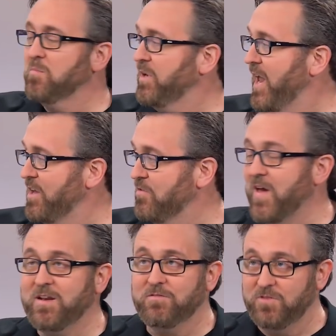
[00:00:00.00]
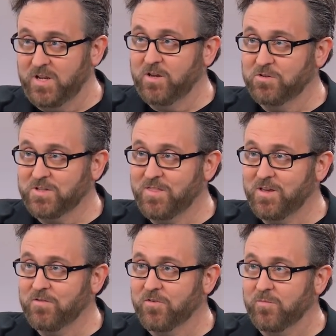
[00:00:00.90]
But now you've added videos, I
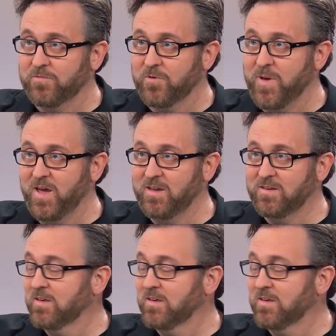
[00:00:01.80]
think, from Hank.